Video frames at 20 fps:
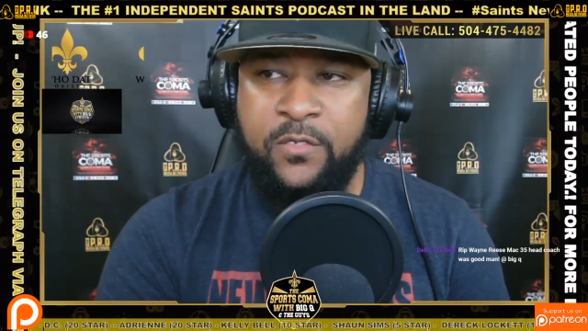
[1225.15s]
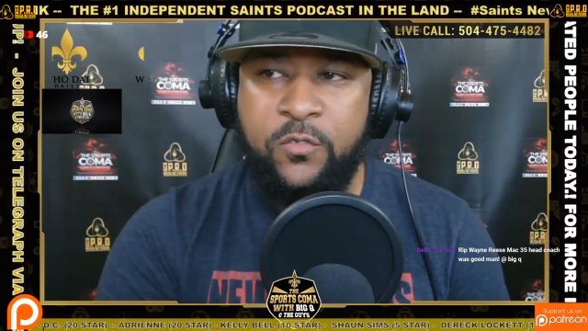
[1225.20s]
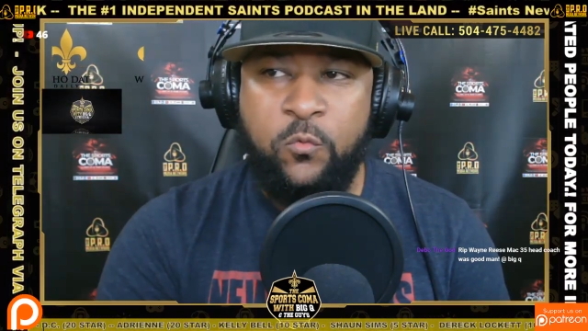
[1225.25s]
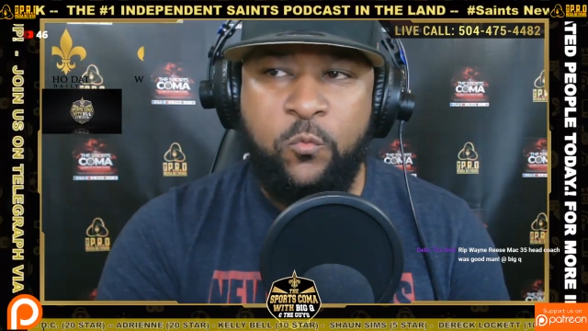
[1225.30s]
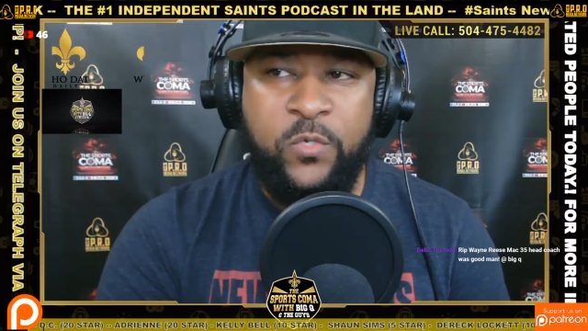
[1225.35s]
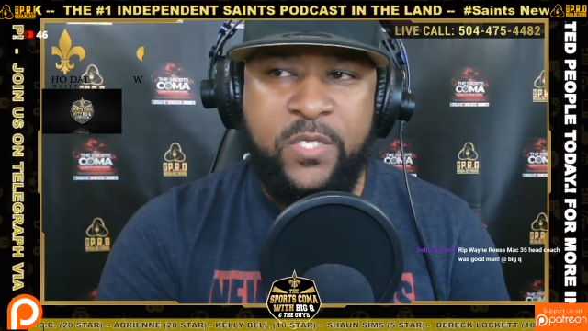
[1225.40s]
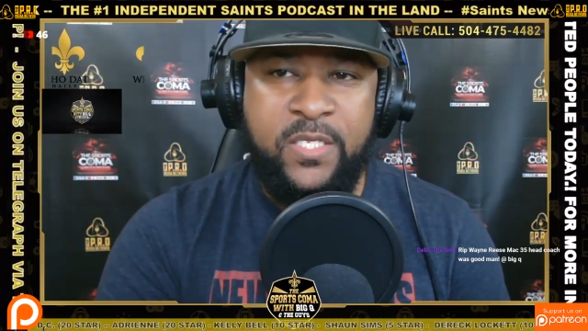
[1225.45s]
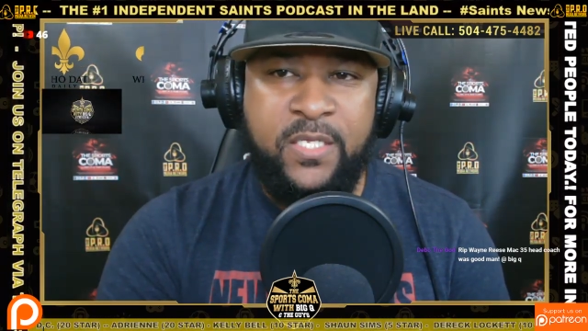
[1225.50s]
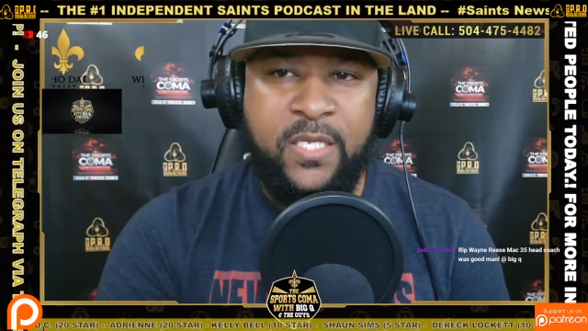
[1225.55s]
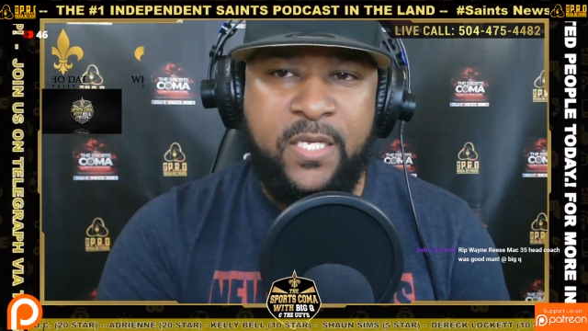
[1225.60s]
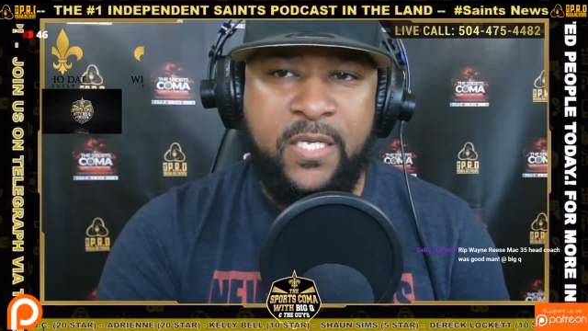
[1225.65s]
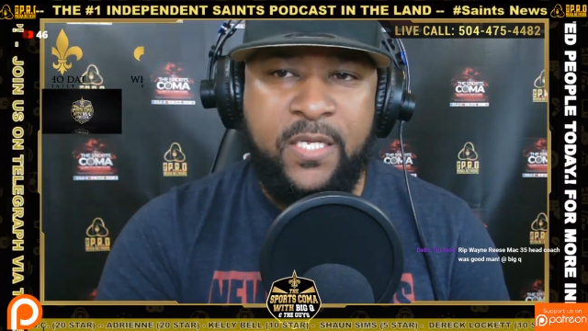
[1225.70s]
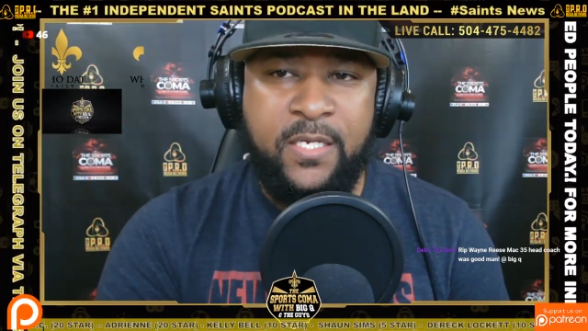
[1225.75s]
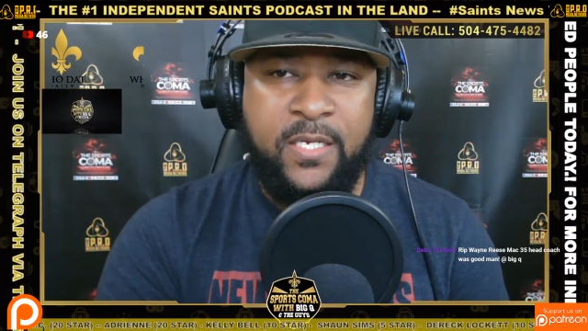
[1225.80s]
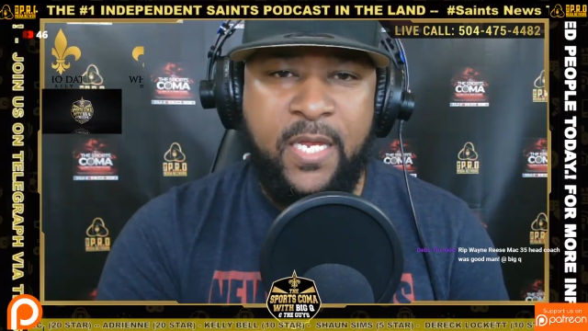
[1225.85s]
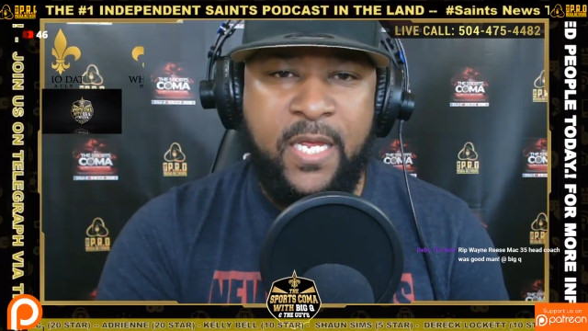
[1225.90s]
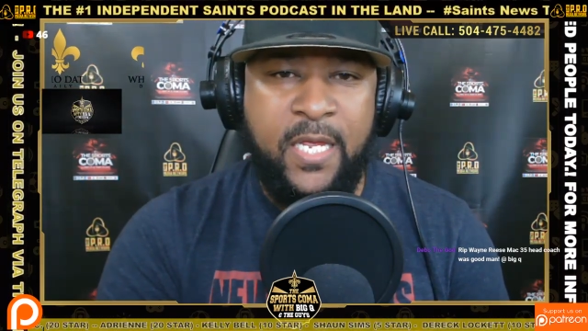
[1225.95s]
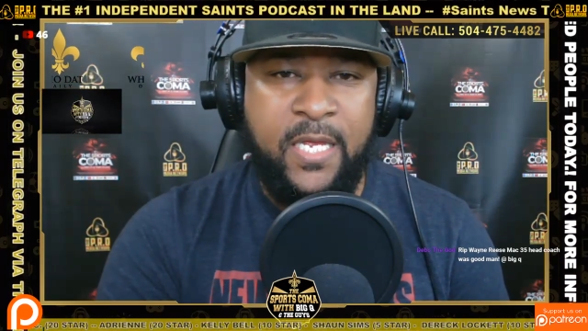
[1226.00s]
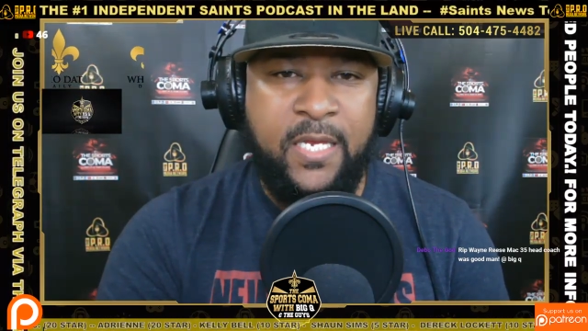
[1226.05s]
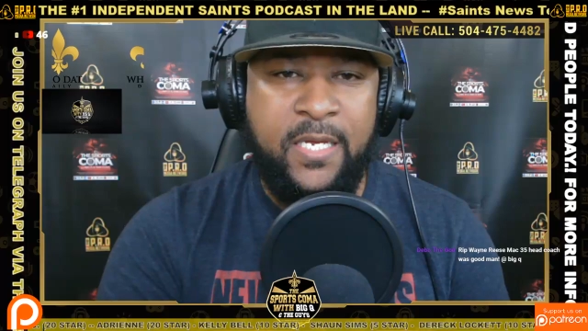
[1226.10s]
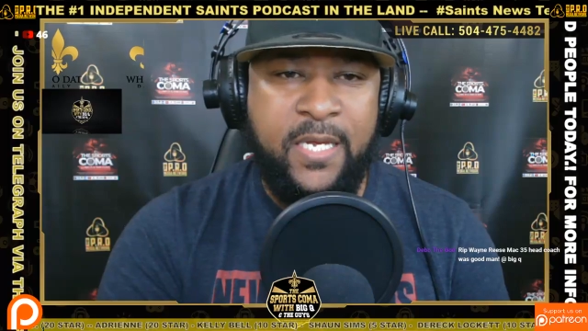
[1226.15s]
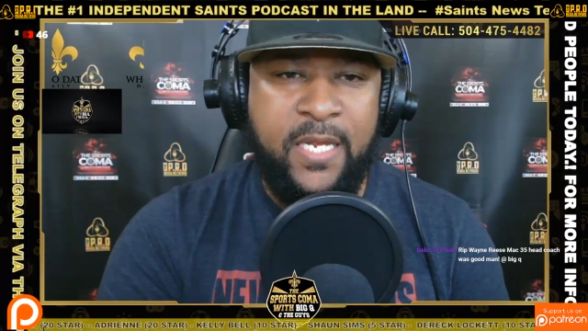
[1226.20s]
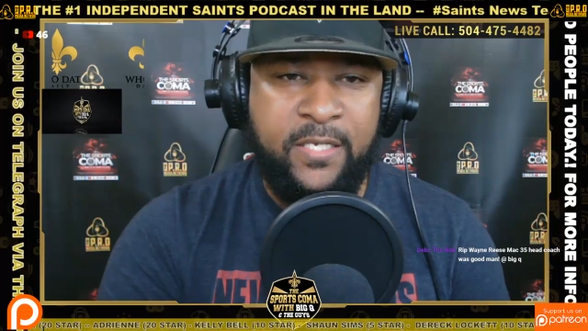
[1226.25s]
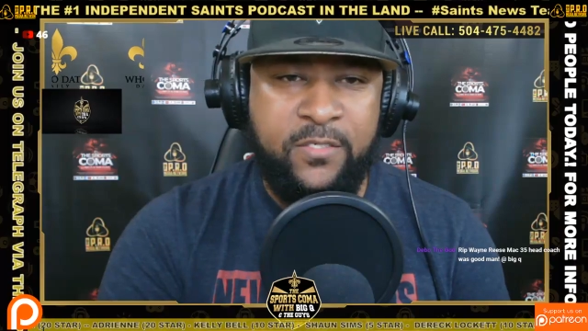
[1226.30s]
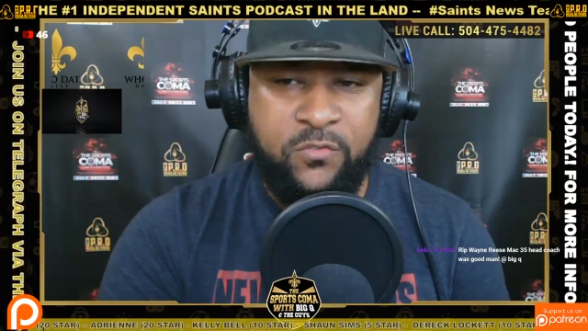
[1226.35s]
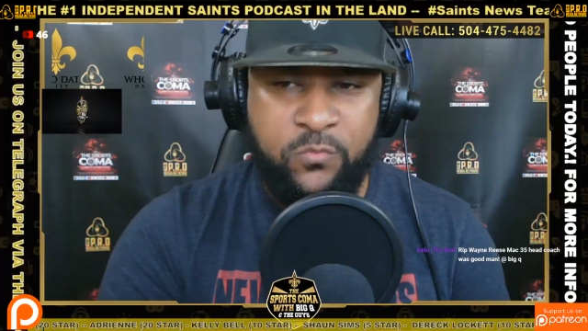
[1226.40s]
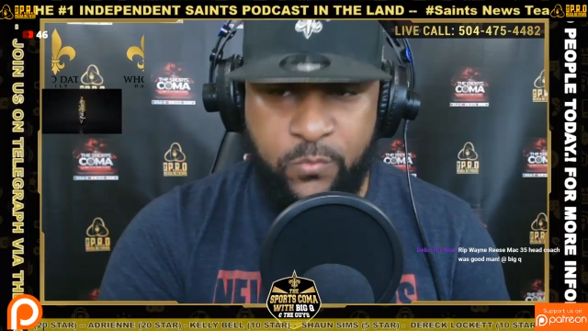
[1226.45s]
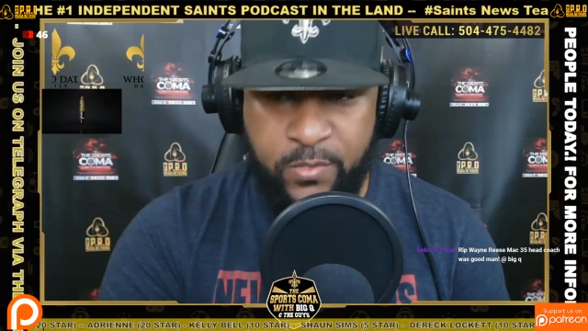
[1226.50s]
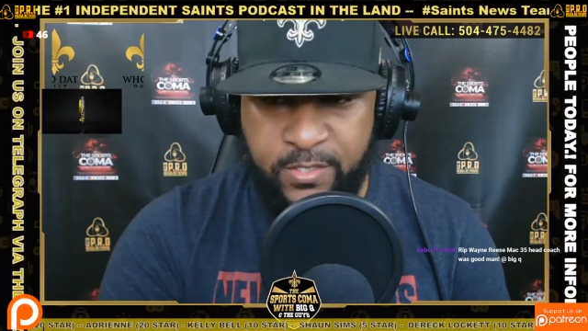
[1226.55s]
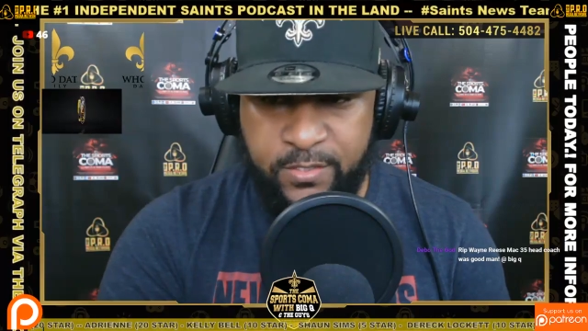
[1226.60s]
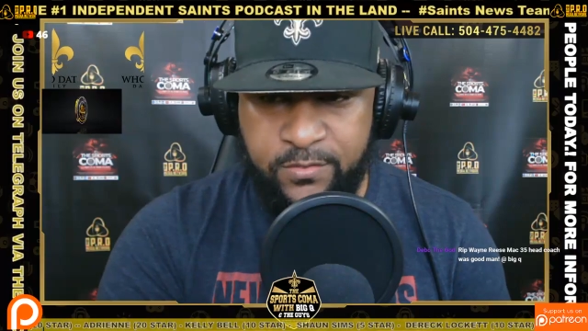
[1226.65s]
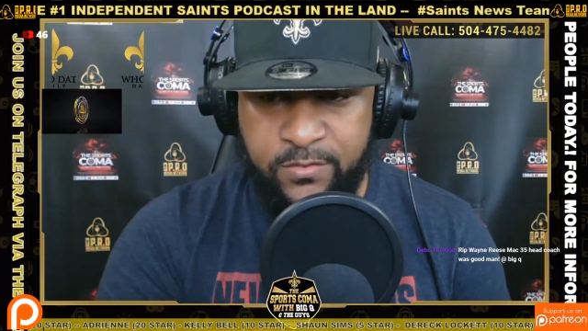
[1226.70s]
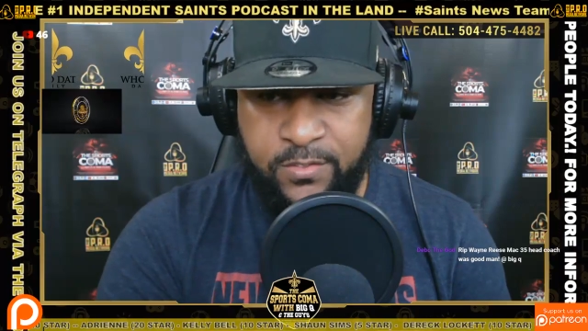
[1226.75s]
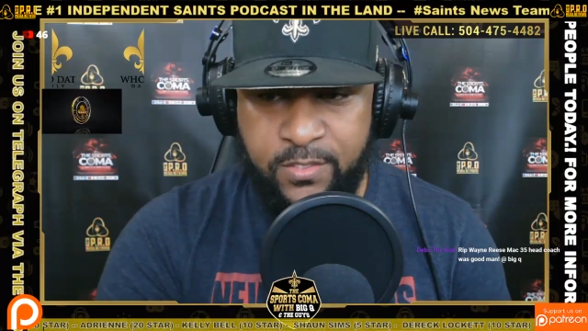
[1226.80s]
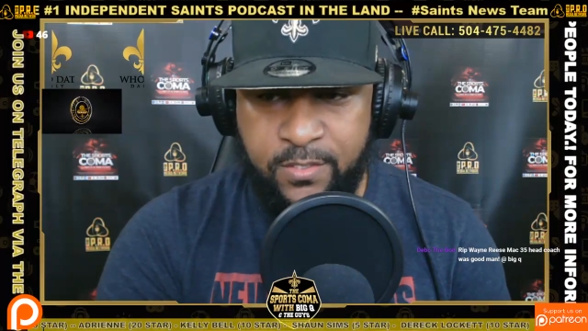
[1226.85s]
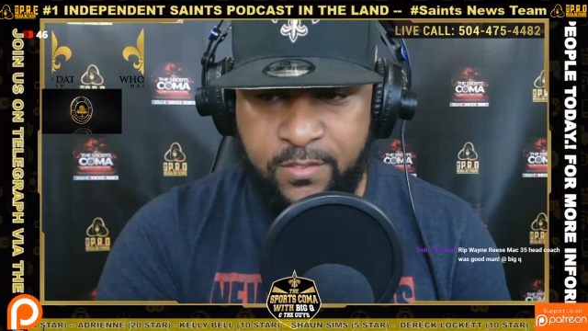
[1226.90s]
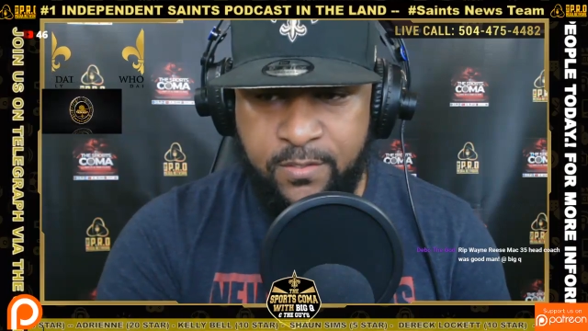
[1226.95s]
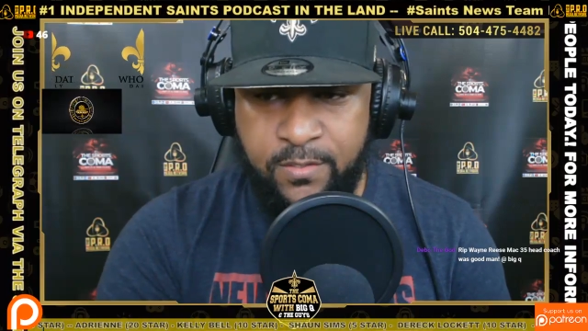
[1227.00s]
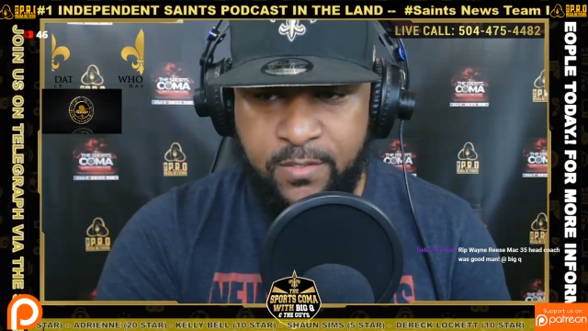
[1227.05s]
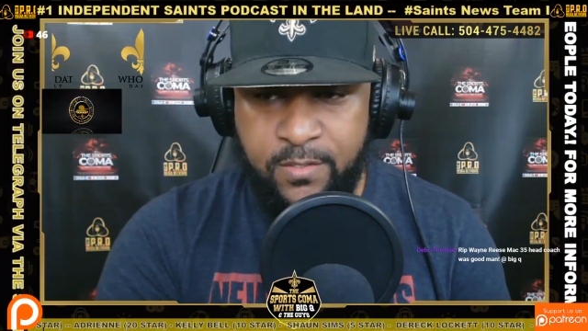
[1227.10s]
the weekend and next Wednesday